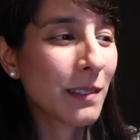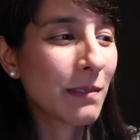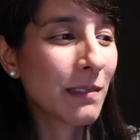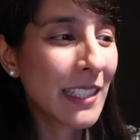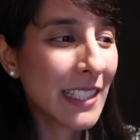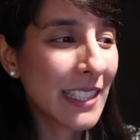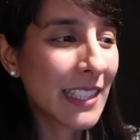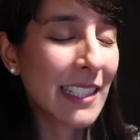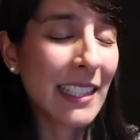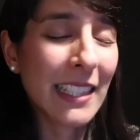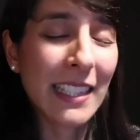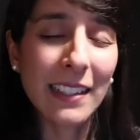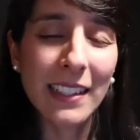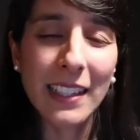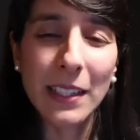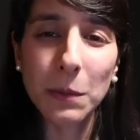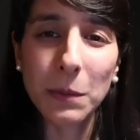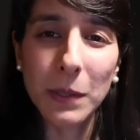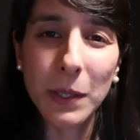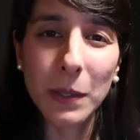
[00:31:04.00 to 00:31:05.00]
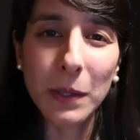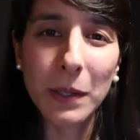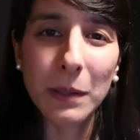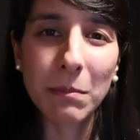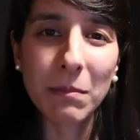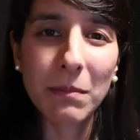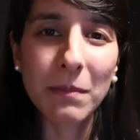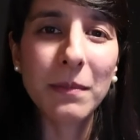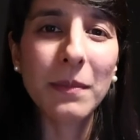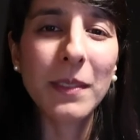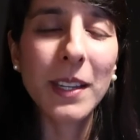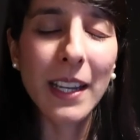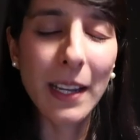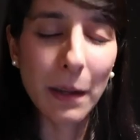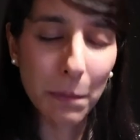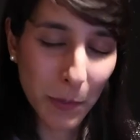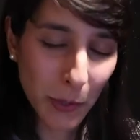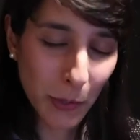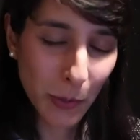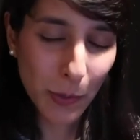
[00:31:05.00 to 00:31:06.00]
We are now going to welcome
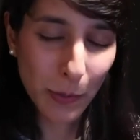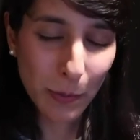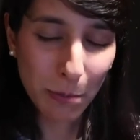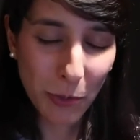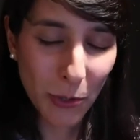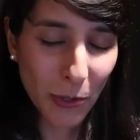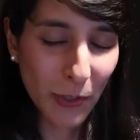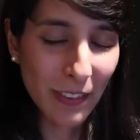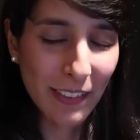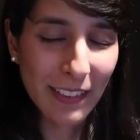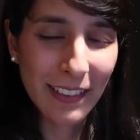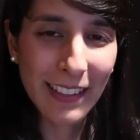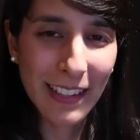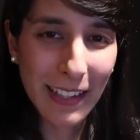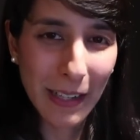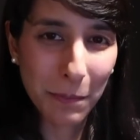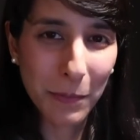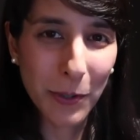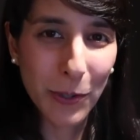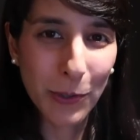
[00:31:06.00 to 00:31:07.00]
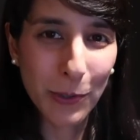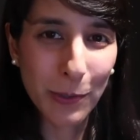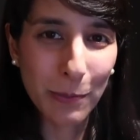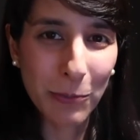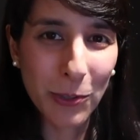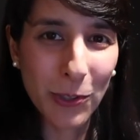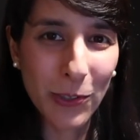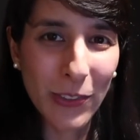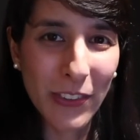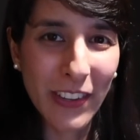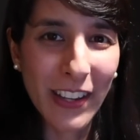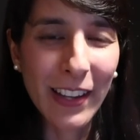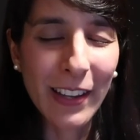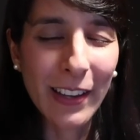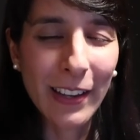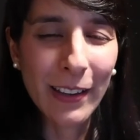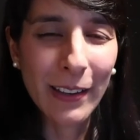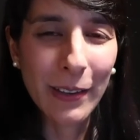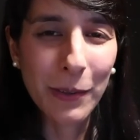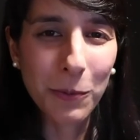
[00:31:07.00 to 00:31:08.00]
Capricorn Moon. Capricorn Moon,
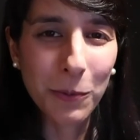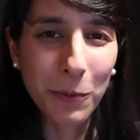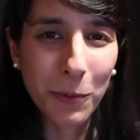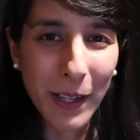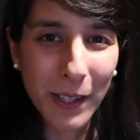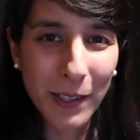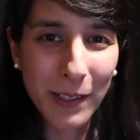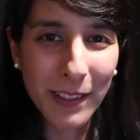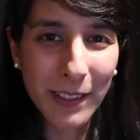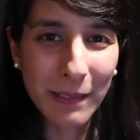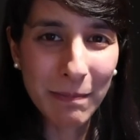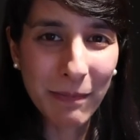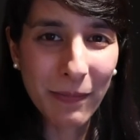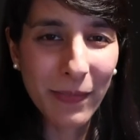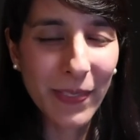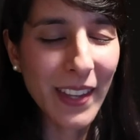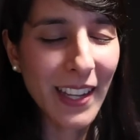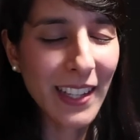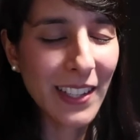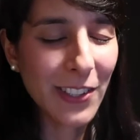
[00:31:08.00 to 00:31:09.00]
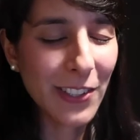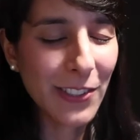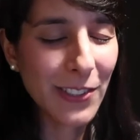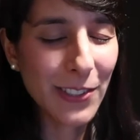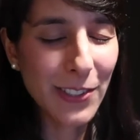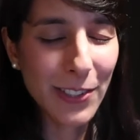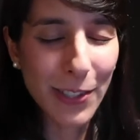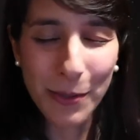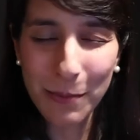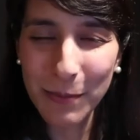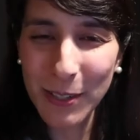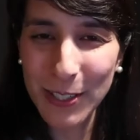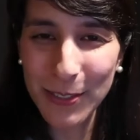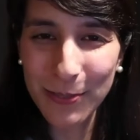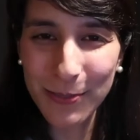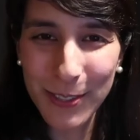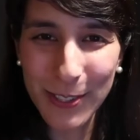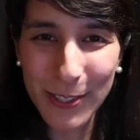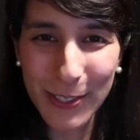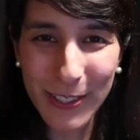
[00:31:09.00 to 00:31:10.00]
welcome. Thank you so much
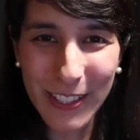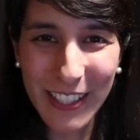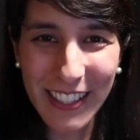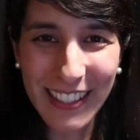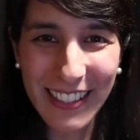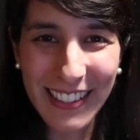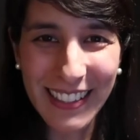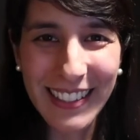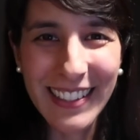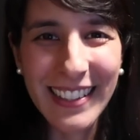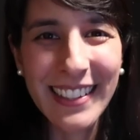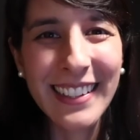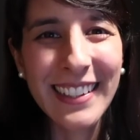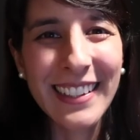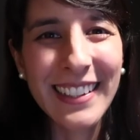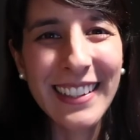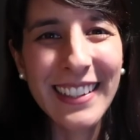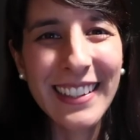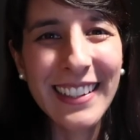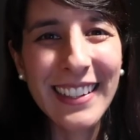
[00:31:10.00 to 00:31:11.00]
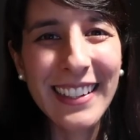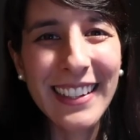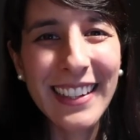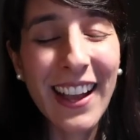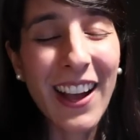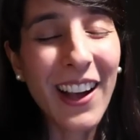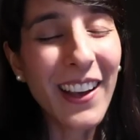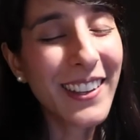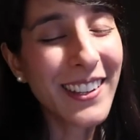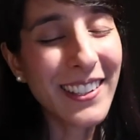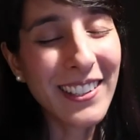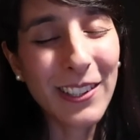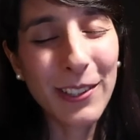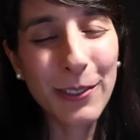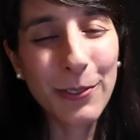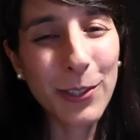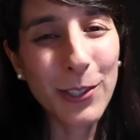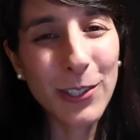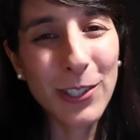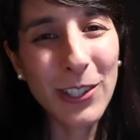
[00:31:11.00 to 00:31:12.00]
for joining. Now, I don't know
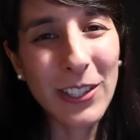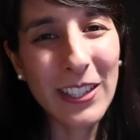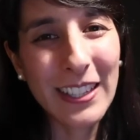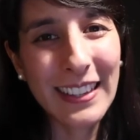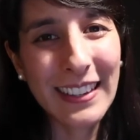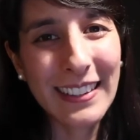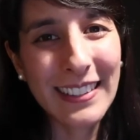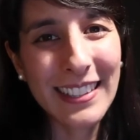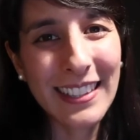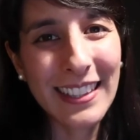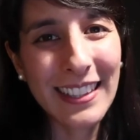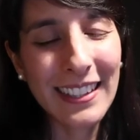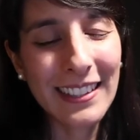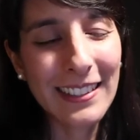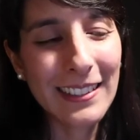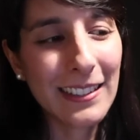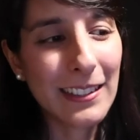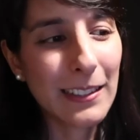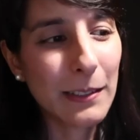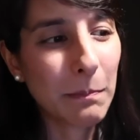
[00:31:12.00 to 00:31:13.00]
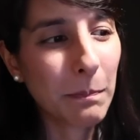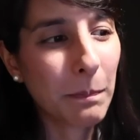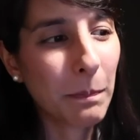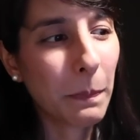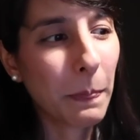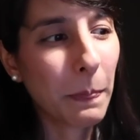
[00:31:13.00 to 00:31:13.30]
if you're tuning into this